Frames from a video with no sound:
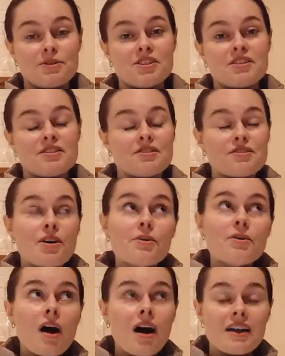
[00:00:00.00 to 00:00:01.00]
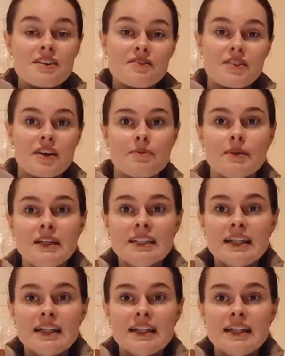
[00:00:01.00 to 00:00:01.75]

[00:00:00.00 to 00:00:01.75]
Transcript: which is so kind of them.